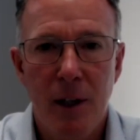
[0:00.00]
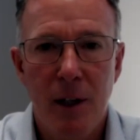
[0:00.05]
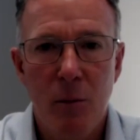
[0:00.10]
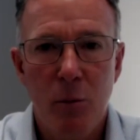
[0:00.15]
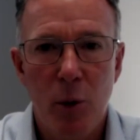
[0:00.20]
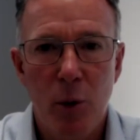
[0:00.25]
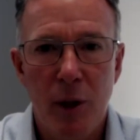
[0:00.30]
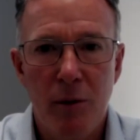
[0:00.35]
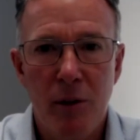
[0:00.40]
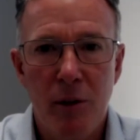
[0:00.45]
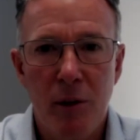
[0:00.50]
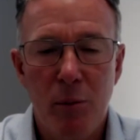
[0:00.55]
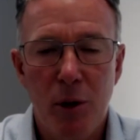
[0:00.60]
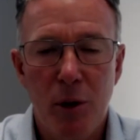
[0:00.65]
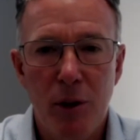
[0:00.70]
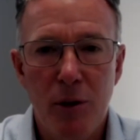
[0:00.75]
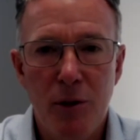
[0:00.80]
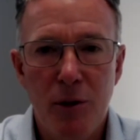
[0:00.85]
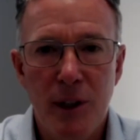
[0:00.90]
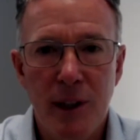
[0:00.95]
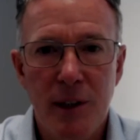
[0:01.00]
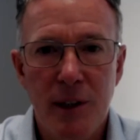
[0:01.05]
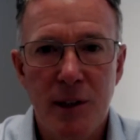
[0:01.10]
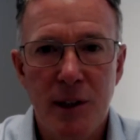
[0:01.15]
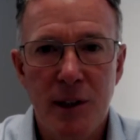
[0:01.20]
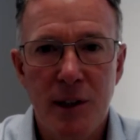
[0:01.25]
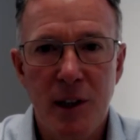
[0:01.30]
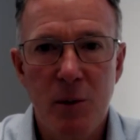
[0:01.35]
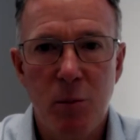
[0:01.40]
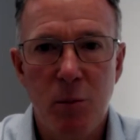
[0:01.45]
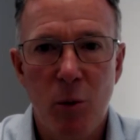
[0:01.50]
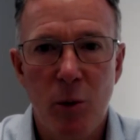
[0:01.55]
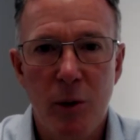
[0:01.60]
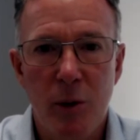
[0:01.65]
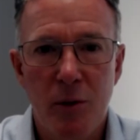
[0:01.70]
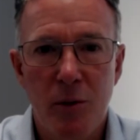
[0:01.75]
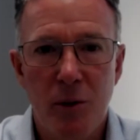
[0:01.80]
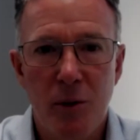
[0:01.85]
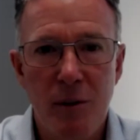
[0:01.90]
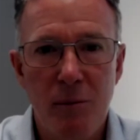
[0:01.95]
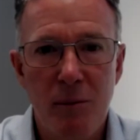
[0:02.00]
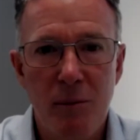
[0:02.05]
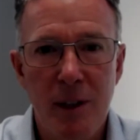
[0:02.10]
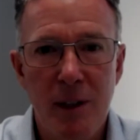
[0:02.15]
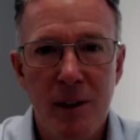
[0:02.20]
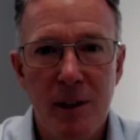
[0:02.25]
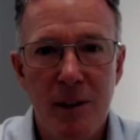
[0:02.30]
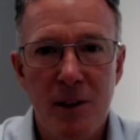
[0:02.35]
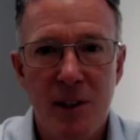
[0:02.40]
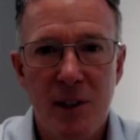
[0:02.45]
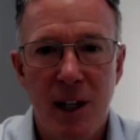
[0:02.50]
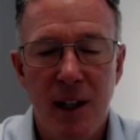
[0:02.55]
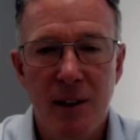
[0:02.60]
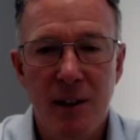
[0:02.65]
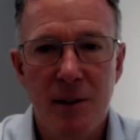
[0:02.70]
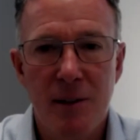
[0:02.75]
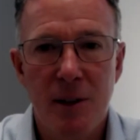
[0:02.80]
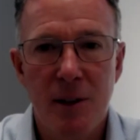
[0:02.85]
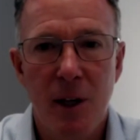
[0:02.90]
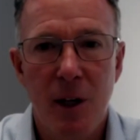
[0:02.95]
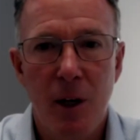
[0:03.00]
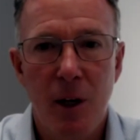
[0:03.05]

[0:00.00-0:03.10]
Prairie project, 6.3 million tonnes